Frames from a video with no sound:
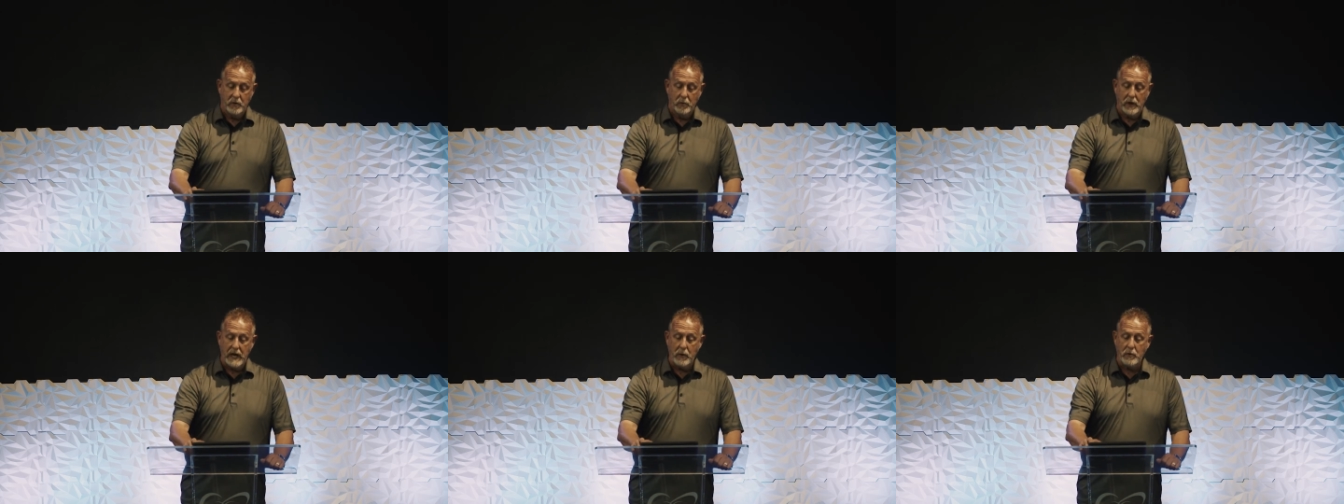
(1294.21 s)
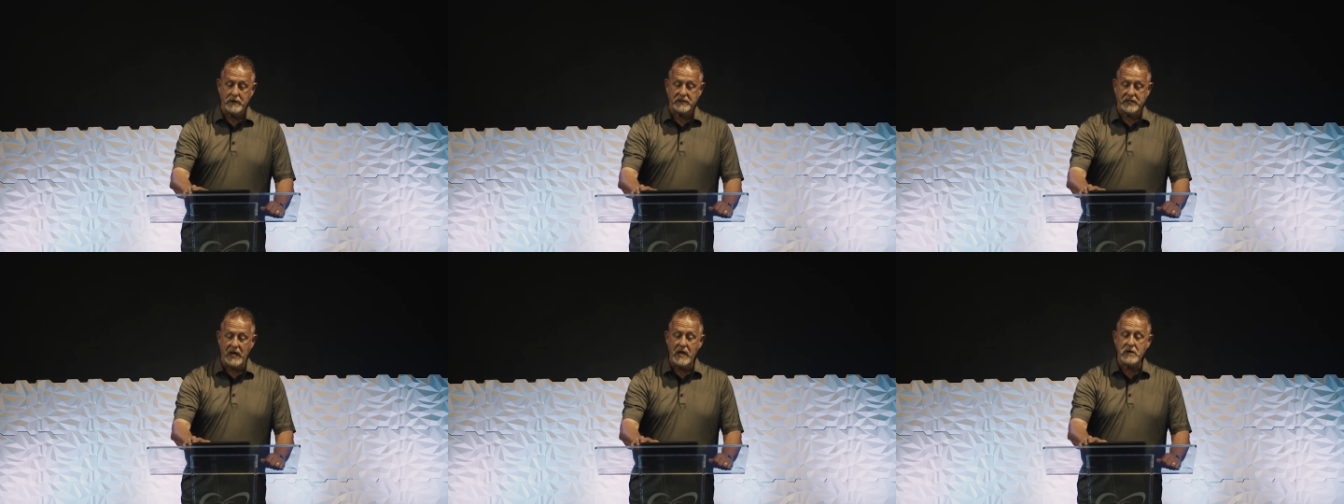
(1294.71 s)
Well, I want to
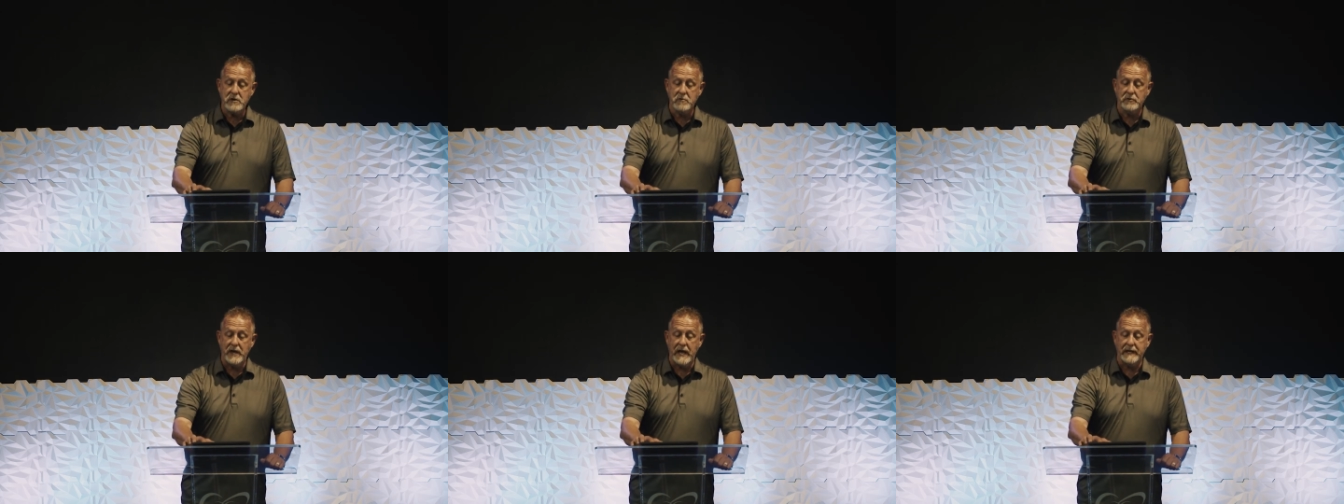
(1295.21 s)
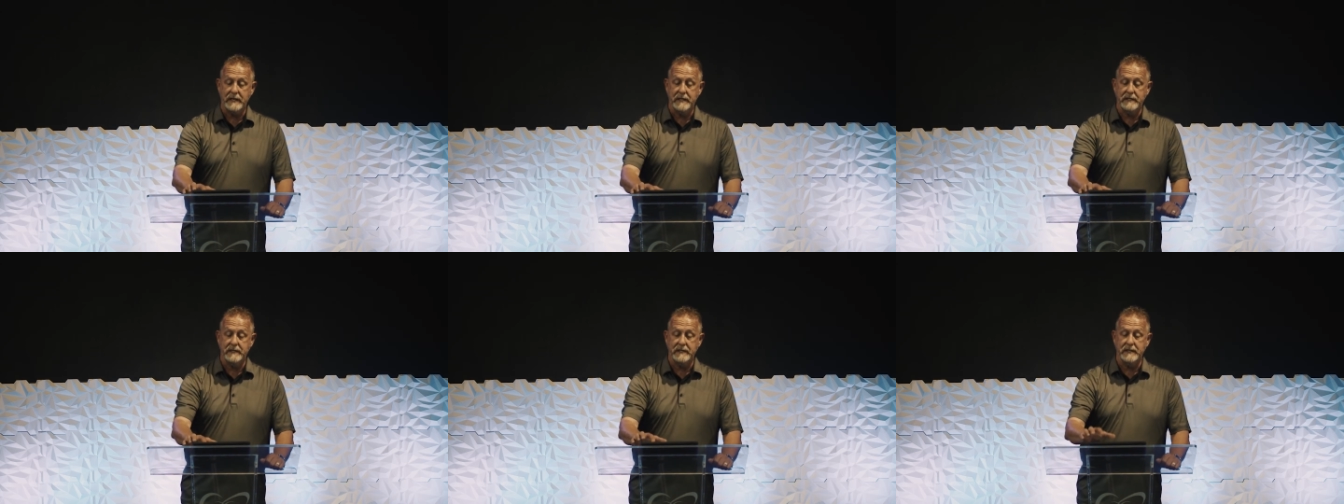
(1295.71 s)
tell you that
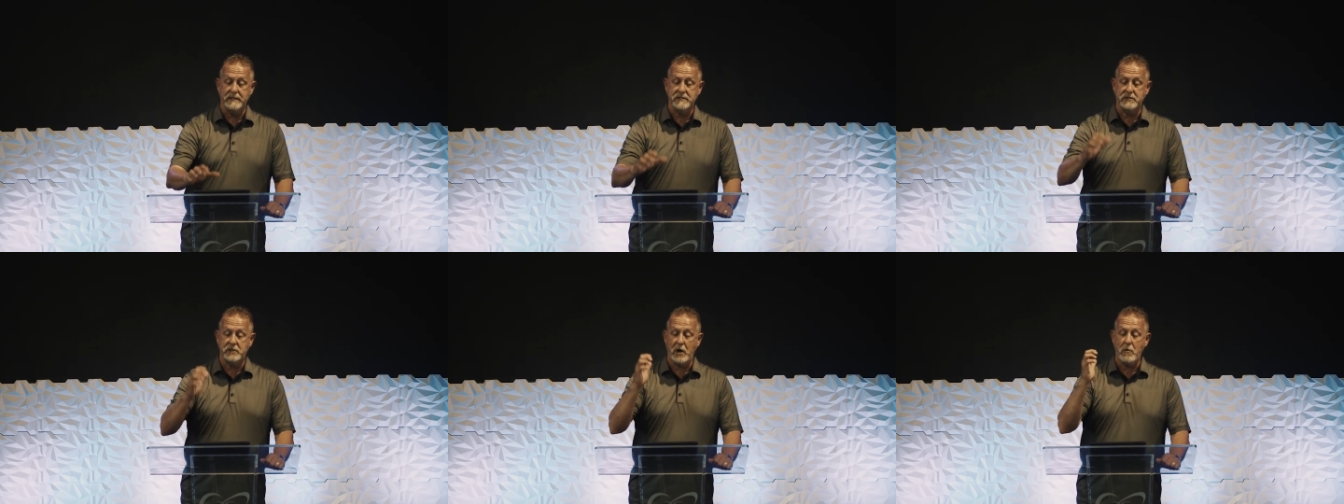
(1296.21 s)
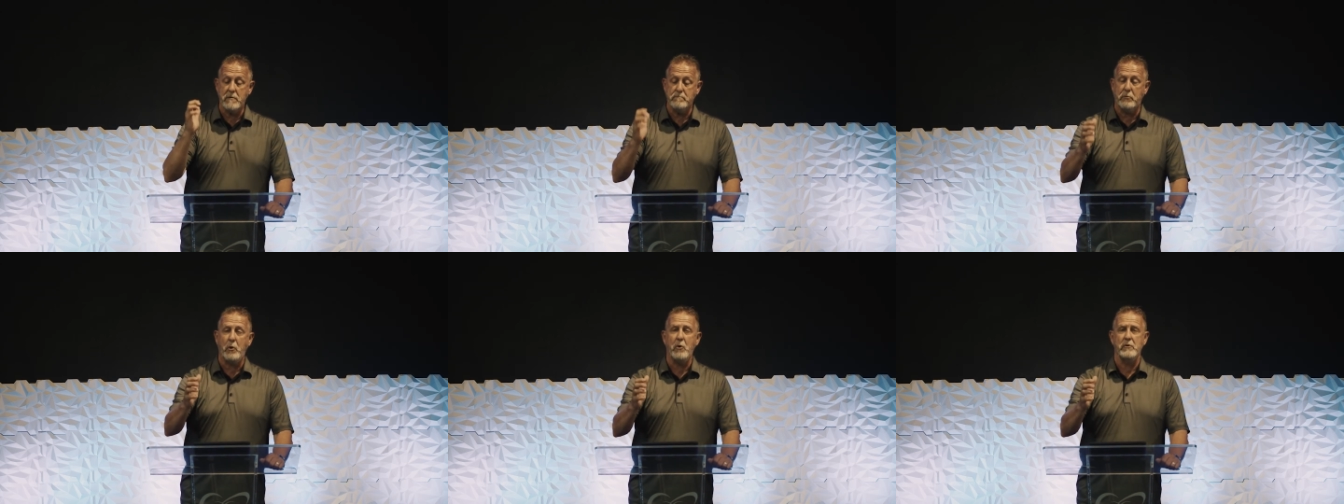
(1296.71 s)
it is so
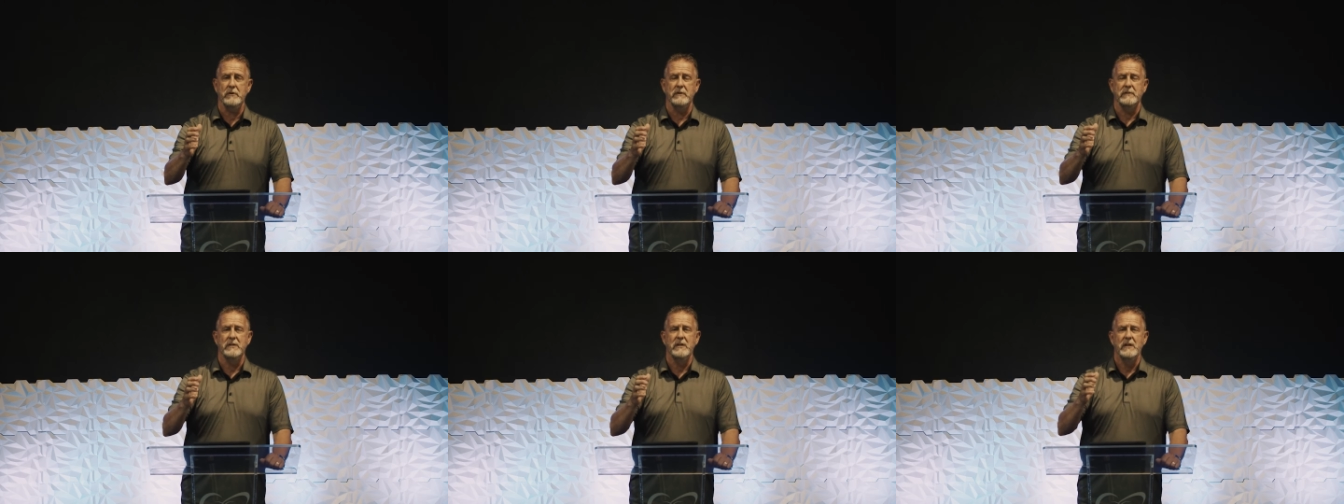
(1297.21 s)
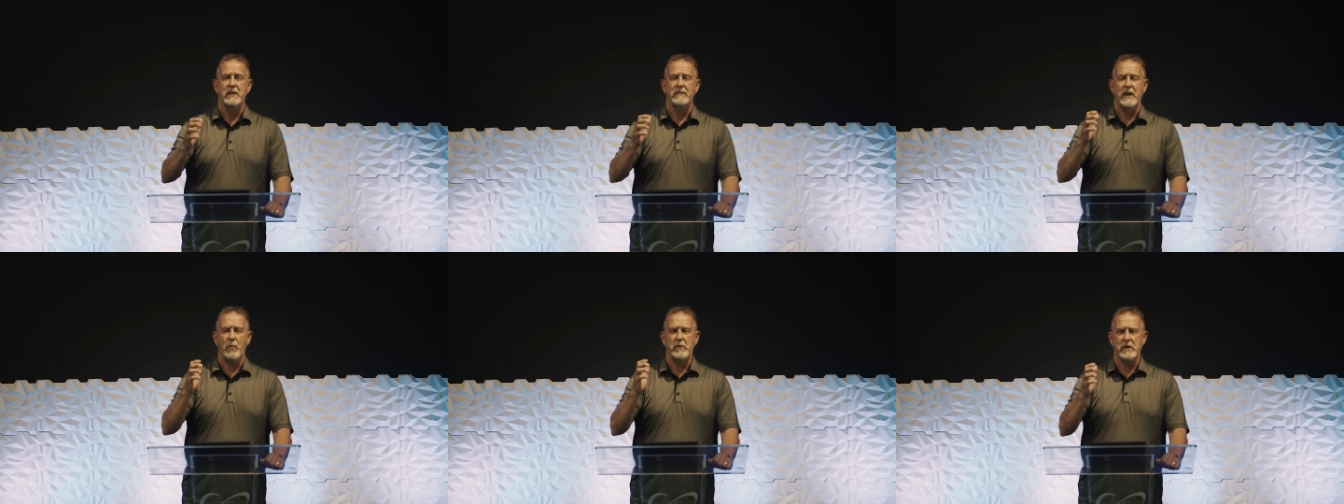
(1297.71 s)
important
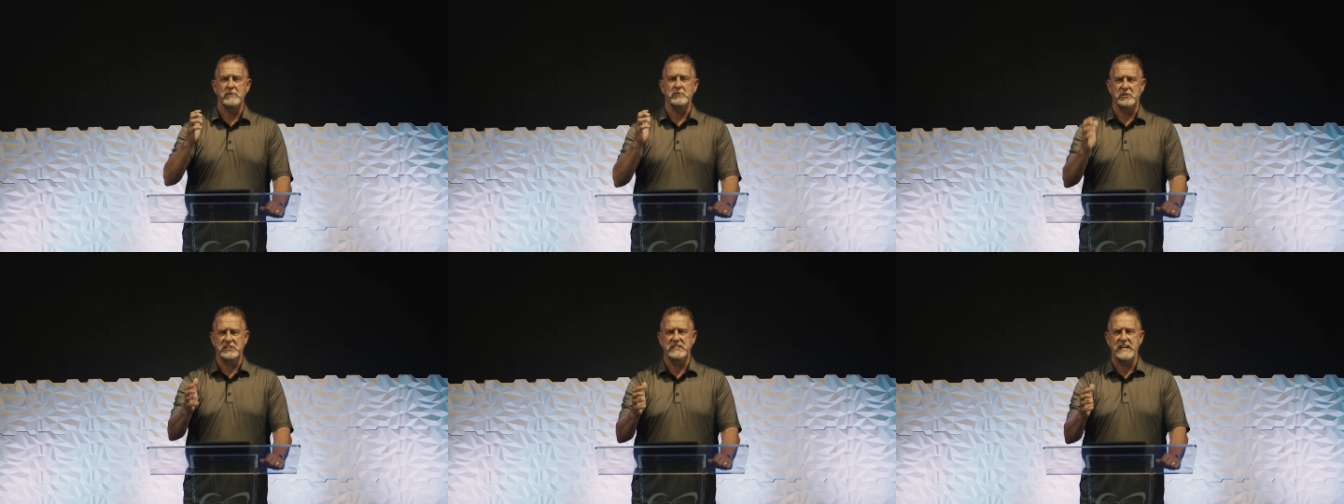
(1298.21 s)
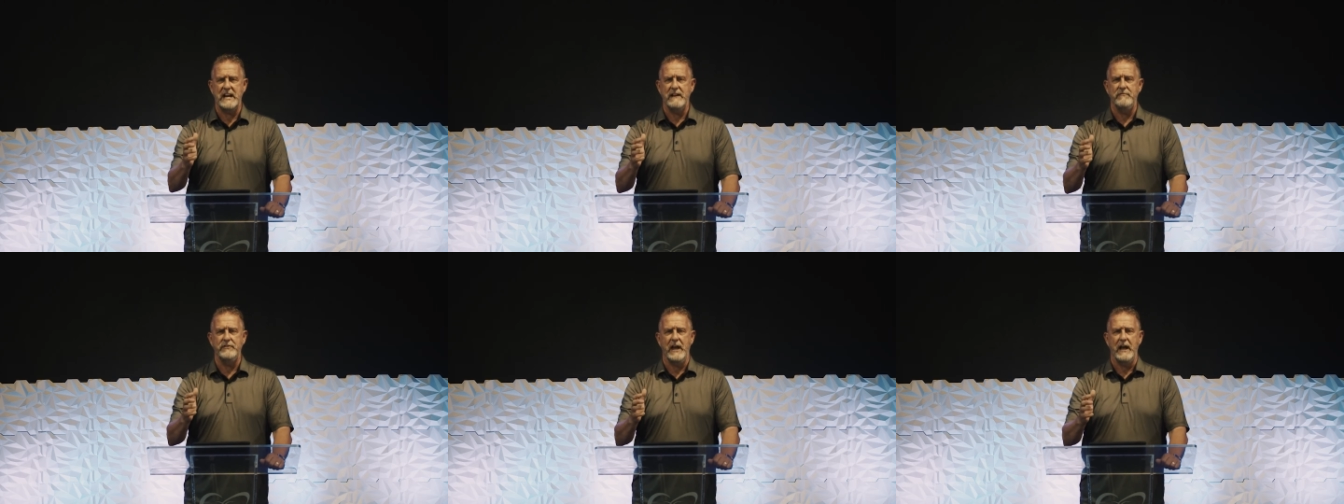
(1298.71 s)
that we
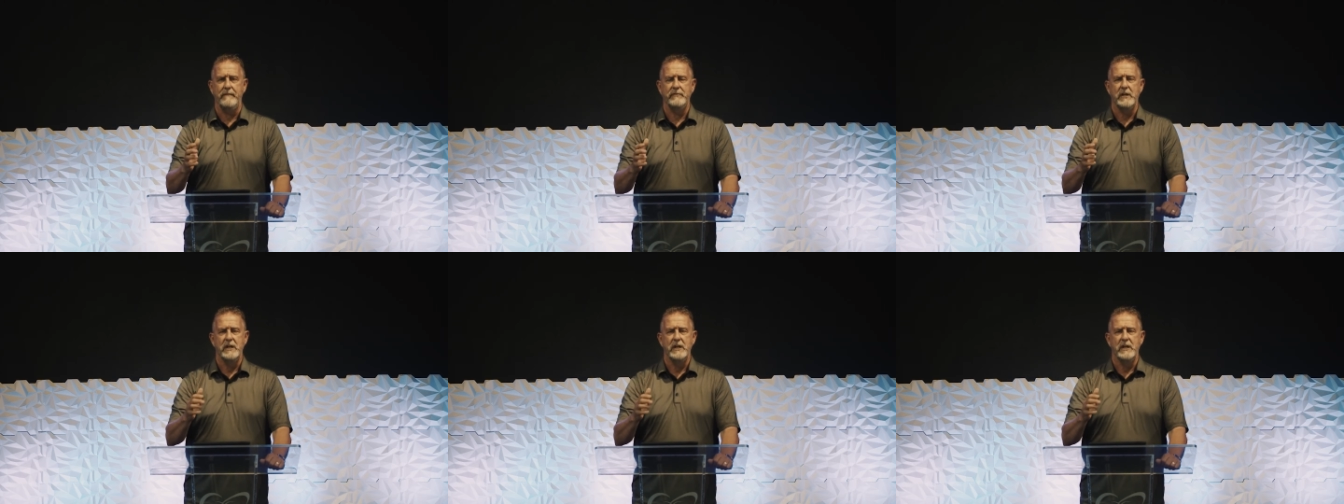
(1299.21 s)
understand that.